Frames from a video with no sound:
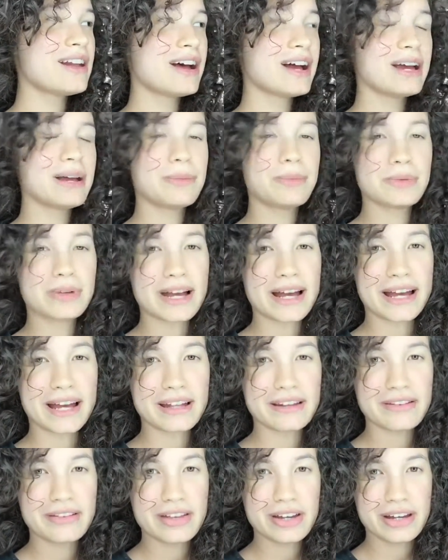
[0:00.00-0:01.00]
I
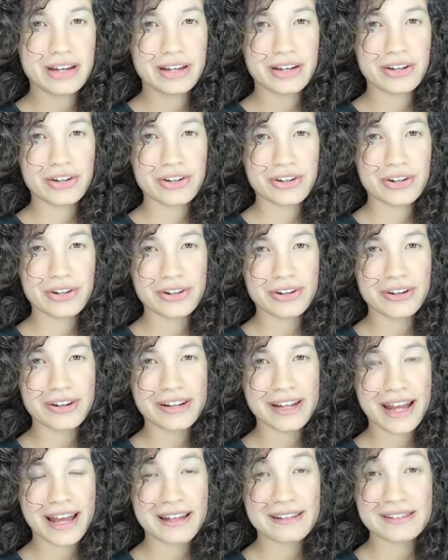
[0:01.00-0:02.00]
applied the curl
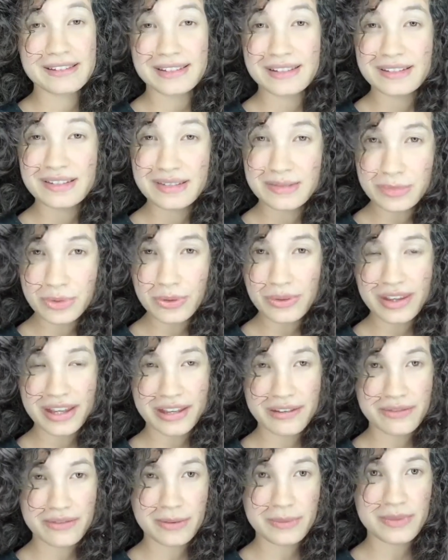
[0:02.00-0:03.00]
enhancing
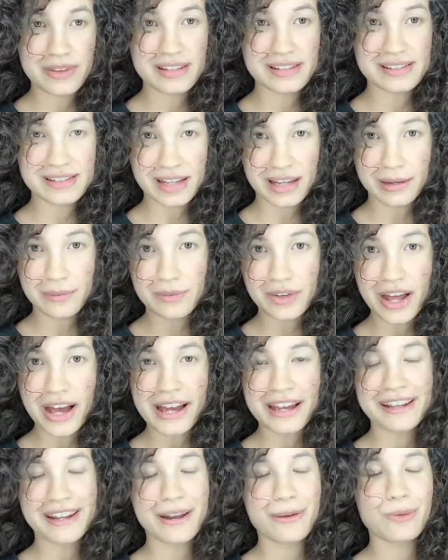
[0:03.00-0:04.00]
smoothie from the same
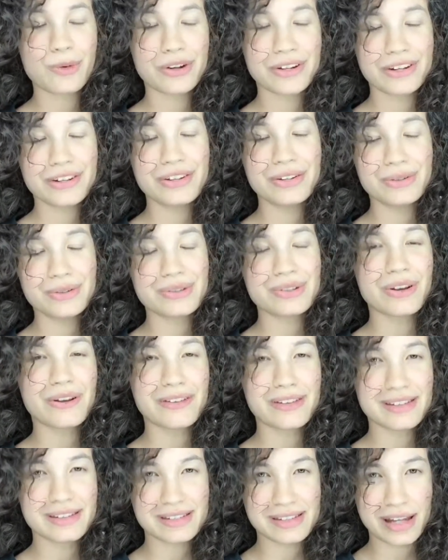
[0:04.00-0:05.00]
line I wanted to use all
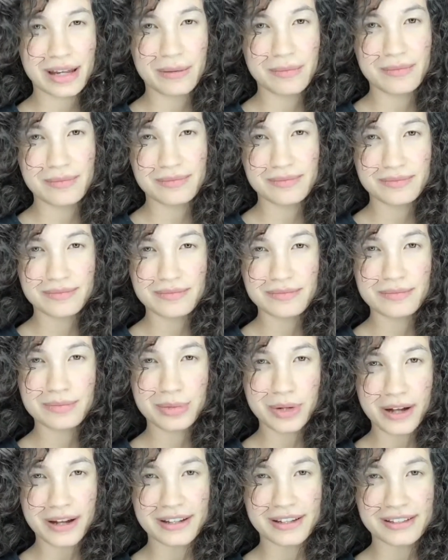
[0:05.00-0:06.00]
the same
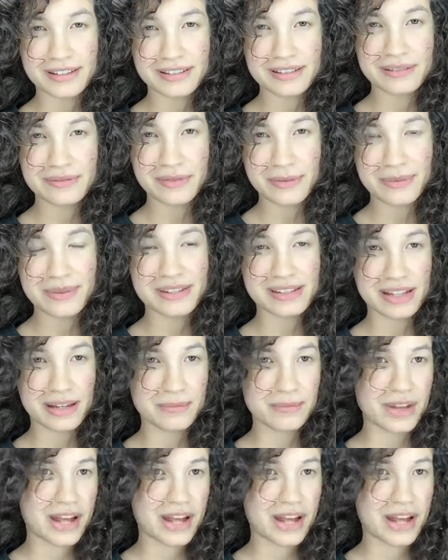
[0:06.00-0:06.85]
products from the same